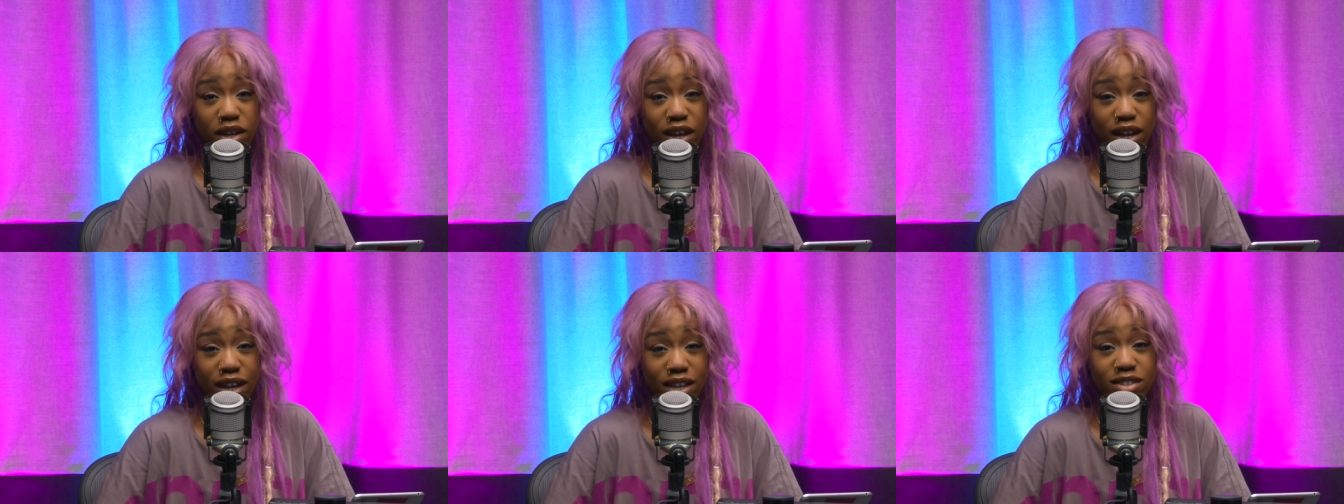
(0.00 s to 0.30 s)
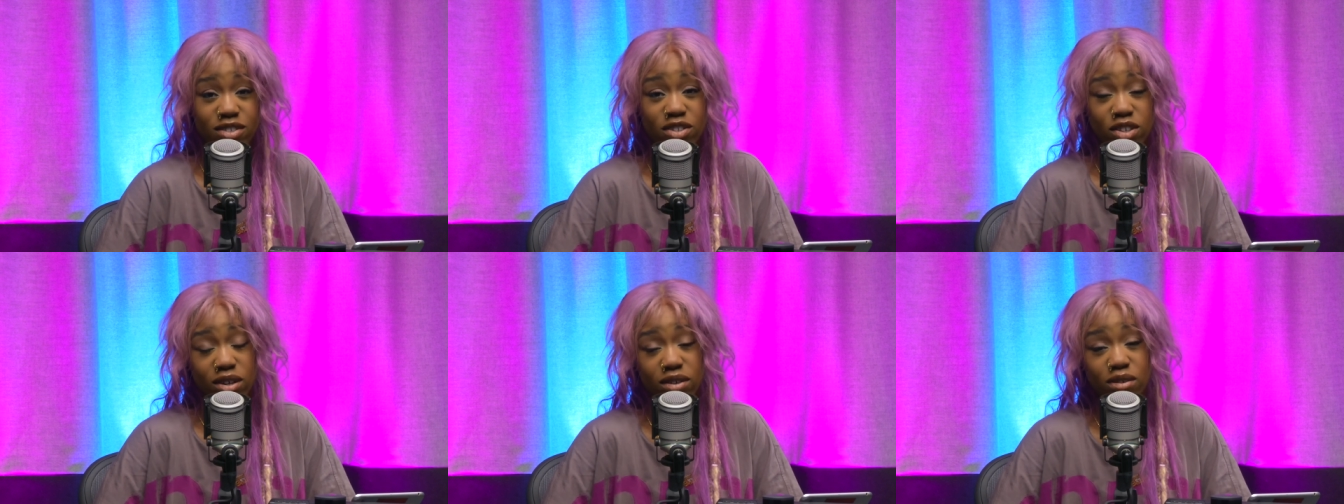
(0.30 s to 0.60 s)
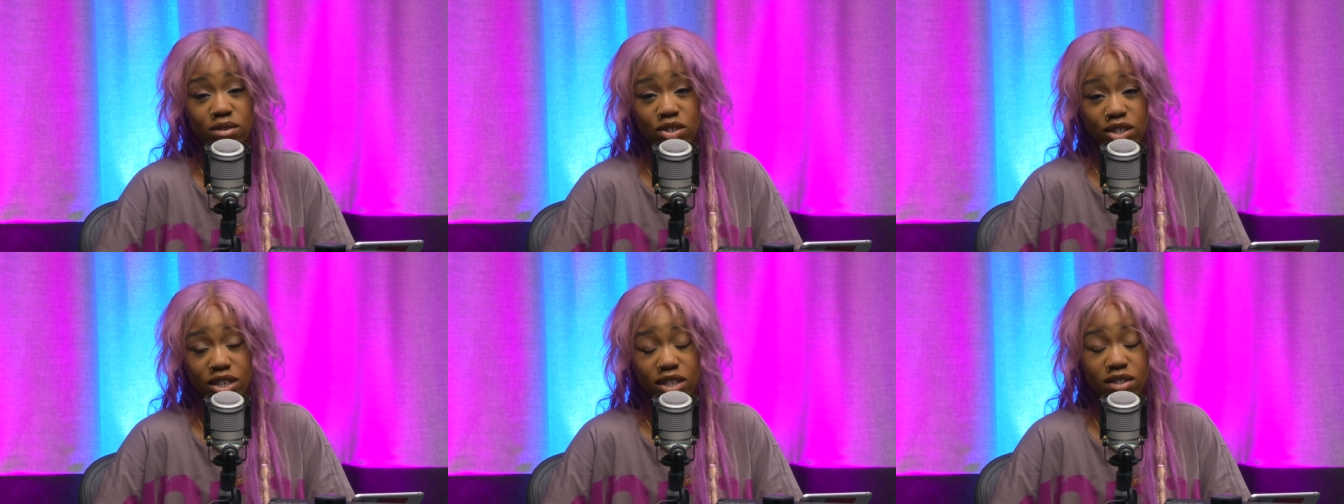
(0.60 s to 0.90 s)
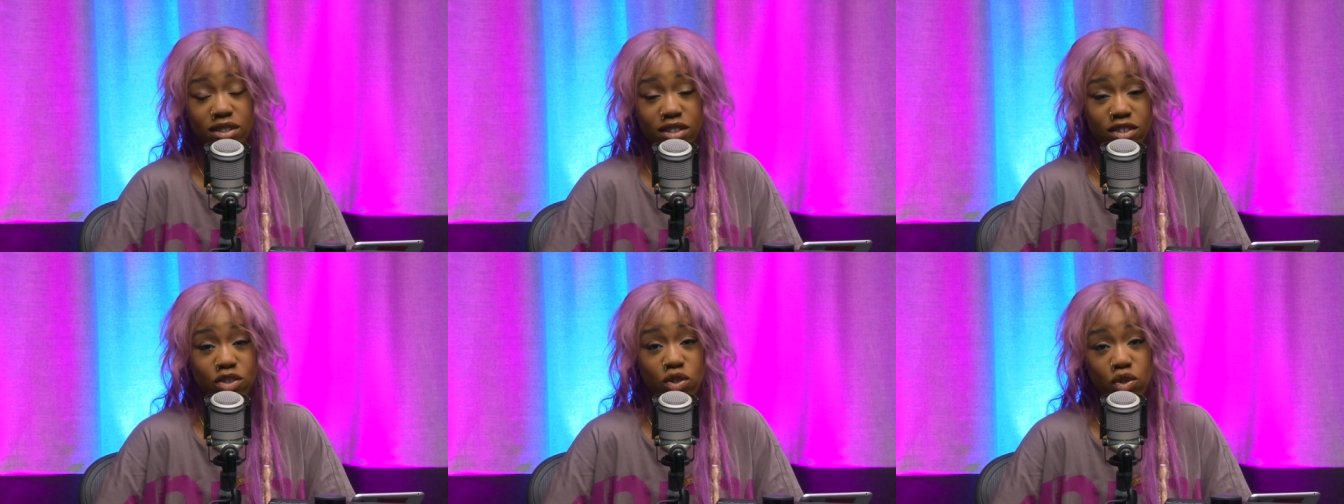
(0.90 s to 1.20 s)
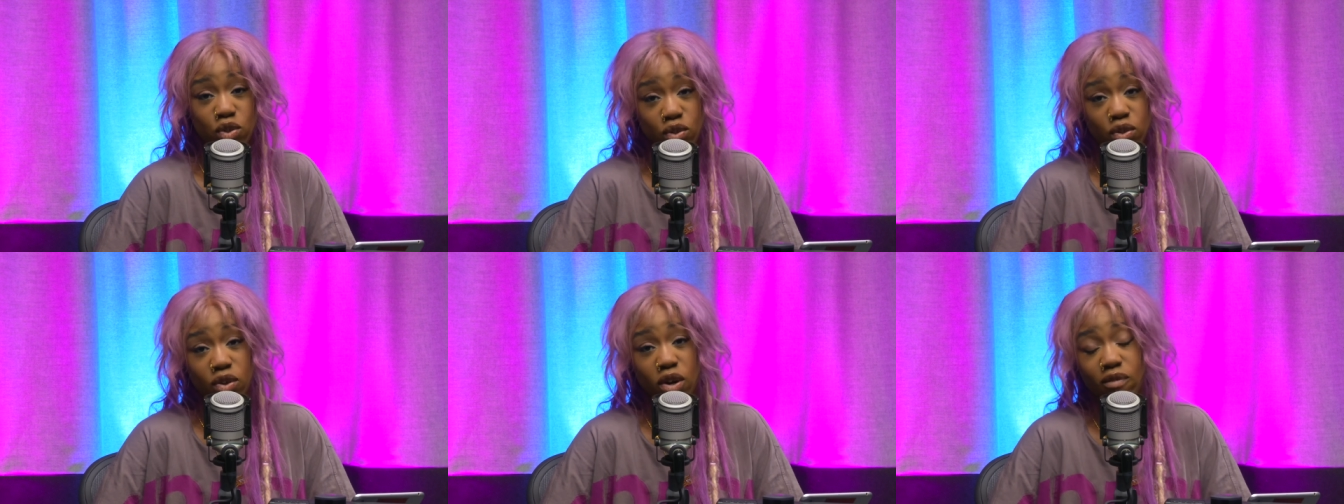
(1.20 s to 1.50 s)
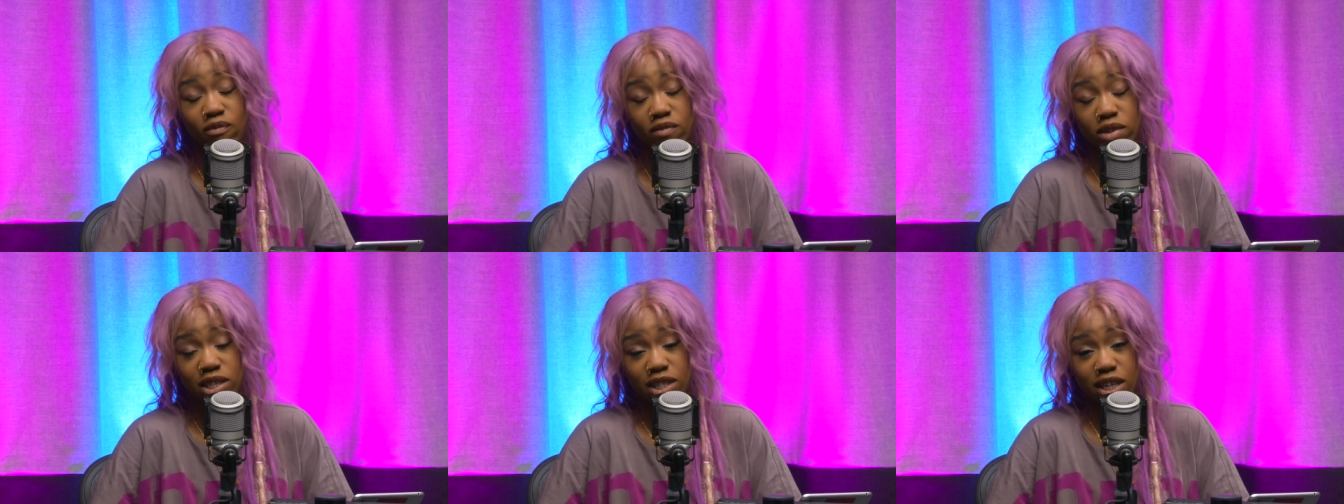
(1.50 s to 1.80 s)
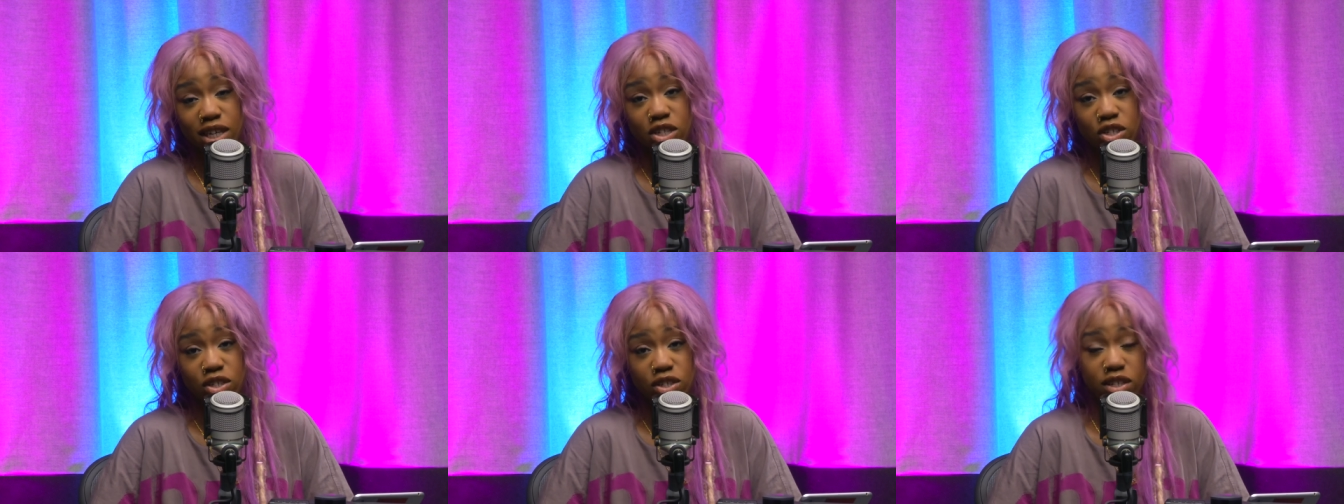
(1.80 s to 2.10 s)
indulge in this new
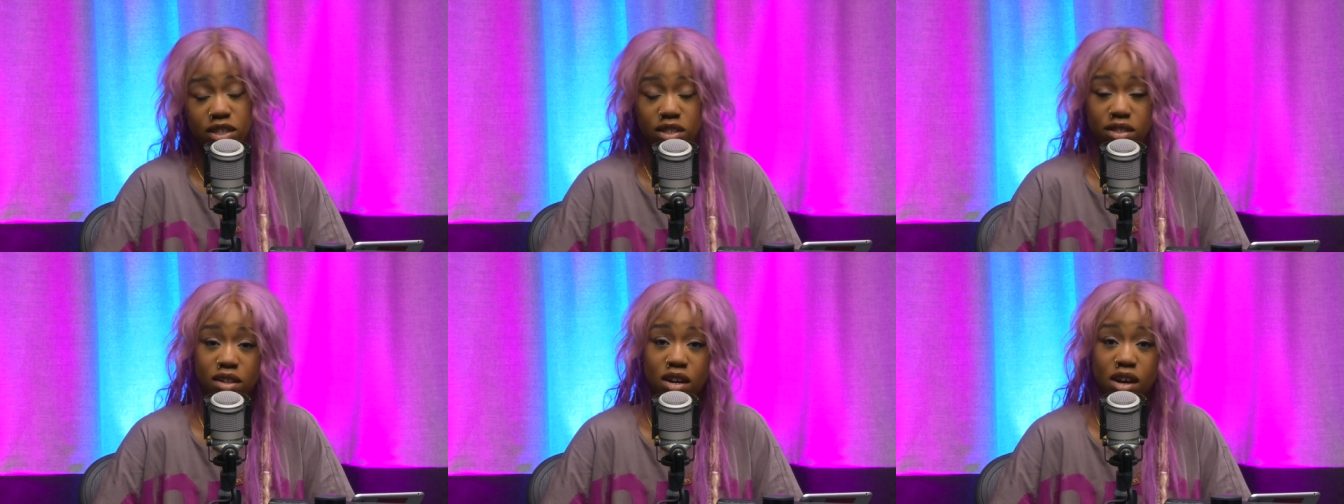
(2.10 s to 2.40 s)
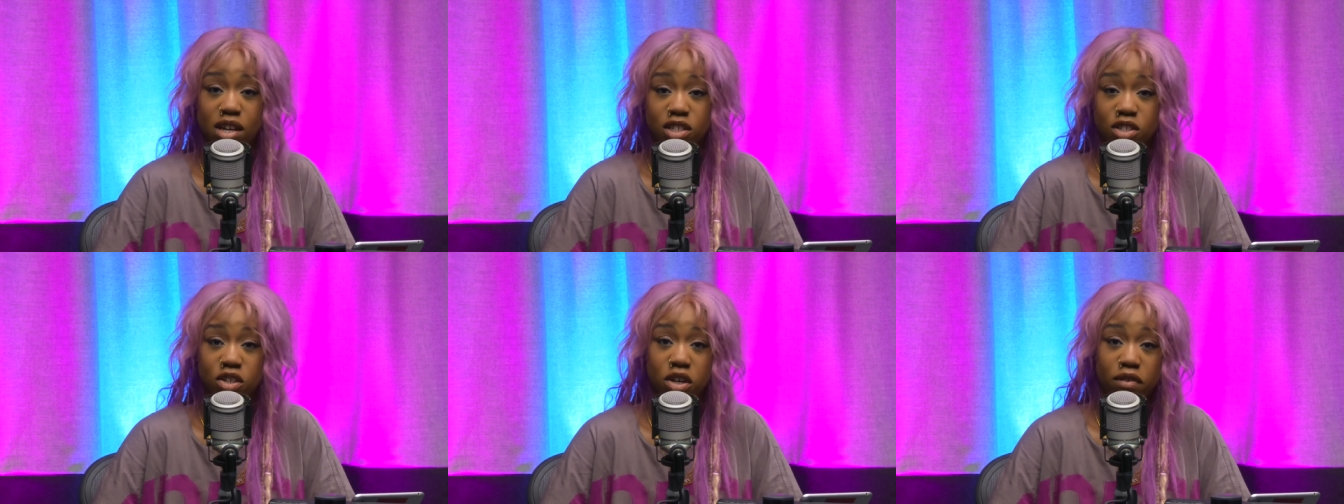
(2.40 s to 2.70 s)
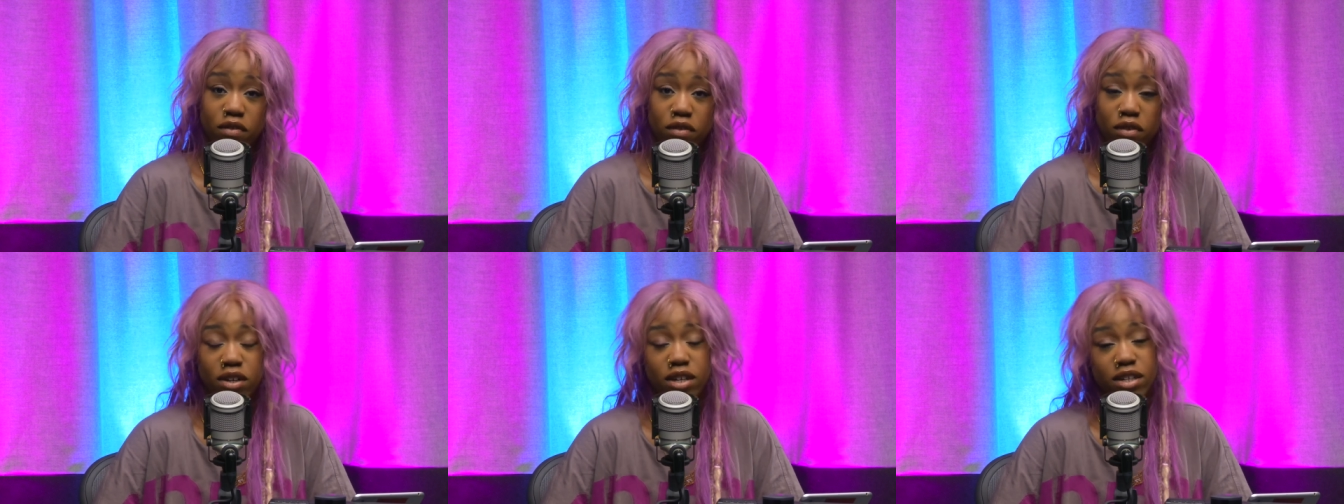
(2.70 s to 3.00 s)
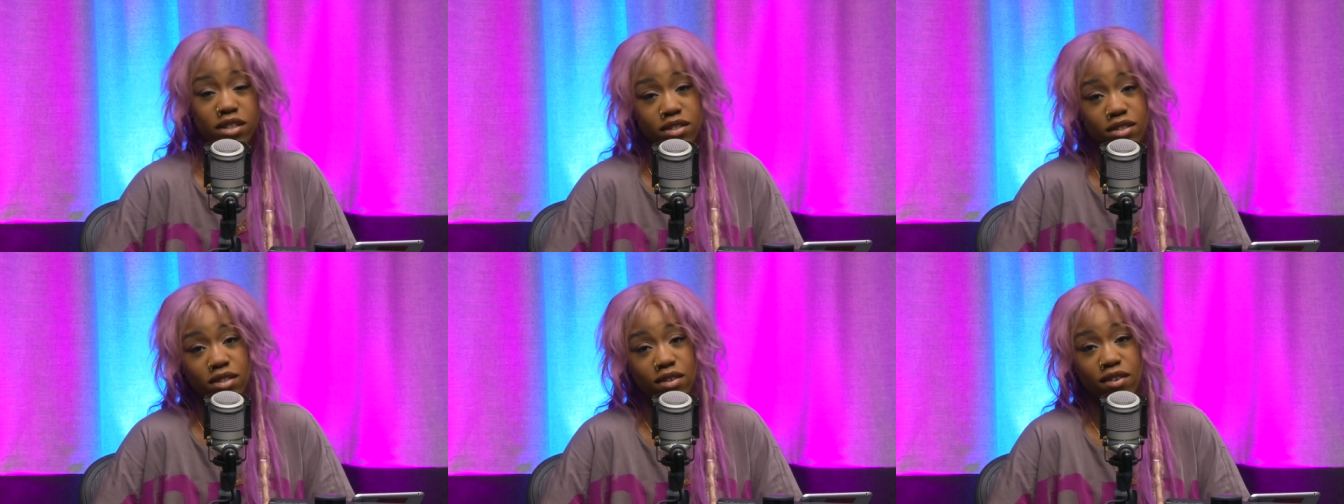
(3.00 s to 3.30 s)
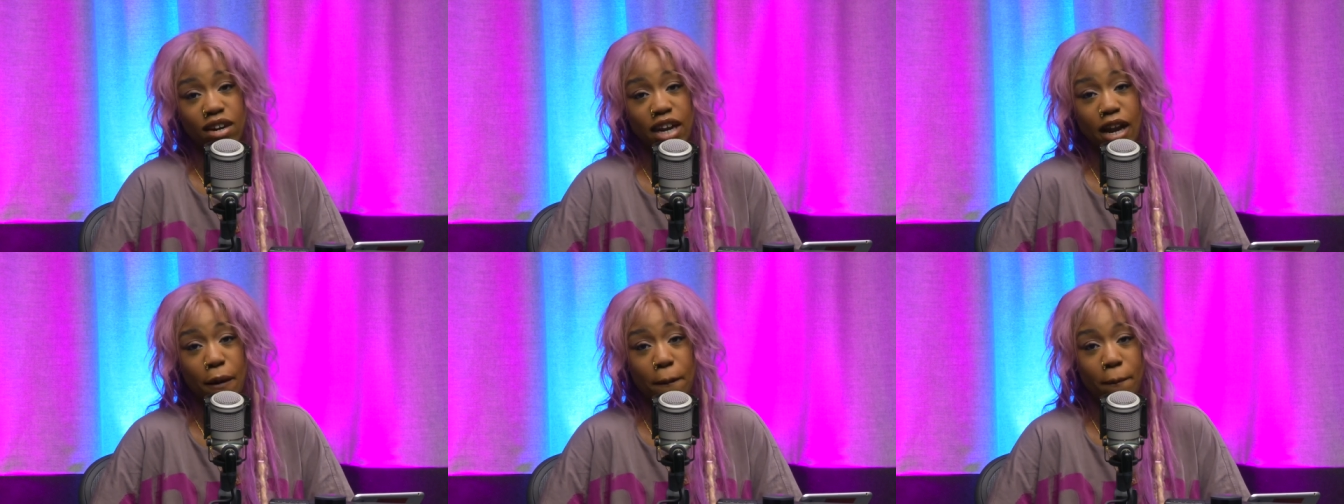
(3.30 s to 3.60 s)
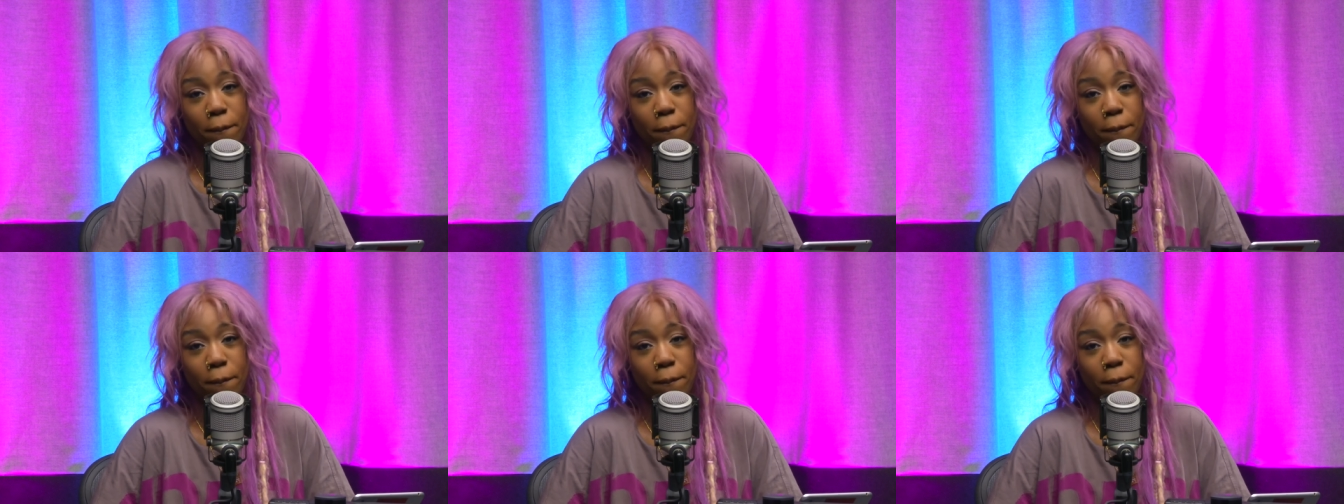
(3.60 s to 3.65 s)
conversation he started over on Instagram,